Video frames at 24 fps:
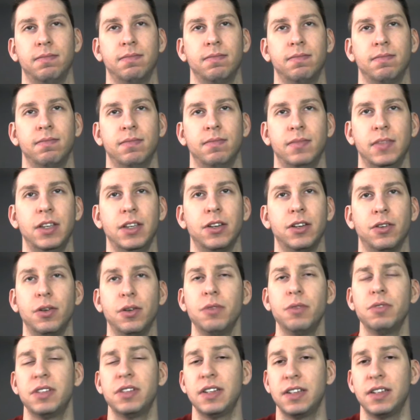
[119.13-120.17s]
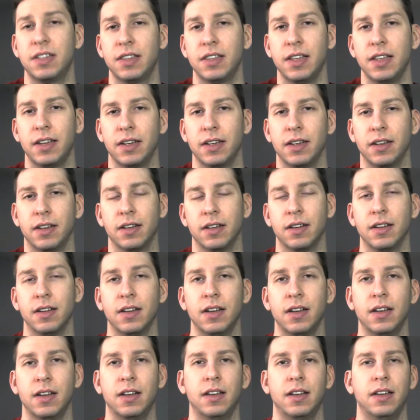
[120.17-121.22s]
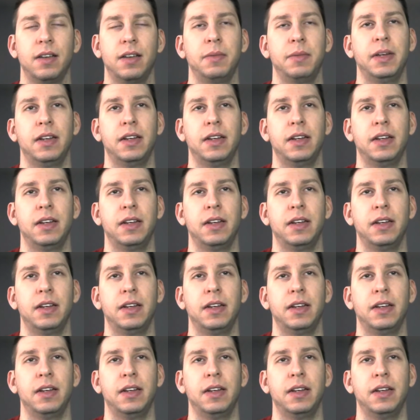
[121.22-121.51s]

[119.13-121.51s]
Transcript: You know, it was his thing. I mean, it'd